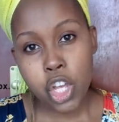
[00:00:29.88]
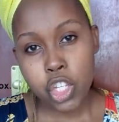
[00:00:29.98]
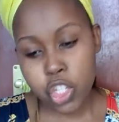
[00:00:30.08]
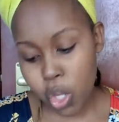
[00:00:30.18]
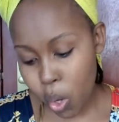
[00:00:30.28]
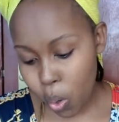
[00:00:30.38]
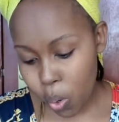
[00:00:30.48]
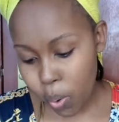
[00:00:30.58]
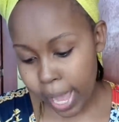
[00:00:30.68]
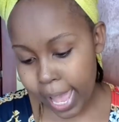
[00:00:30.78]

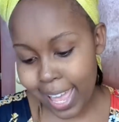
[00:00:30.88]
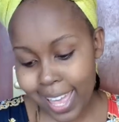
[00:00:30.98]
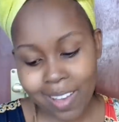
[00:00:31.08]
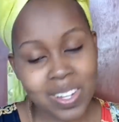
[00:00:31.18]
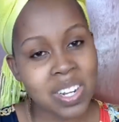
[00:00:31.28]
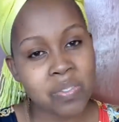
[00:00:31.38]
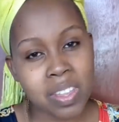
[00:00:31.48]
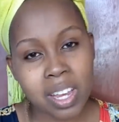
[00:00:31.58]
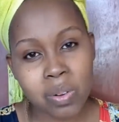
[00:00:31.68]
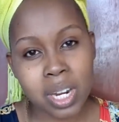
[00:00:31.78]
So with no
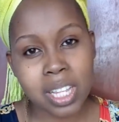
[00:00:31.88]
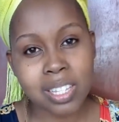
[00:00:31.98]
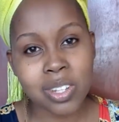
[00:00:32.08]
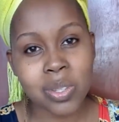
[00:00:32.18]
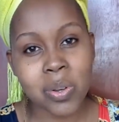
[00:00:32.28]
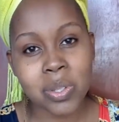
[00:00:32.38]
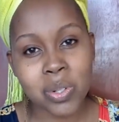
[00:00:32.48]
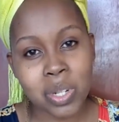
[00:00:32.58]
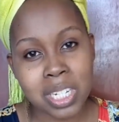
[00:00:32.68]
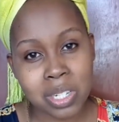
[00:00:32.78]
further ado, let's just go
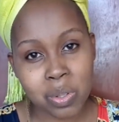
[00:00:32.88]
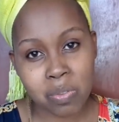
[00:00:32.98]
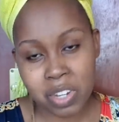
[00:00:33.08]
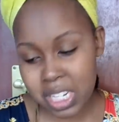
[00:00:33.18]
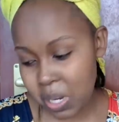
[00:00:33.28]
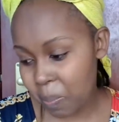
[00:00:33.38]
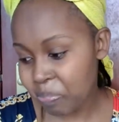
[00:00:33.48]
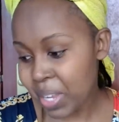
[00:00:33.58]
straight into the video.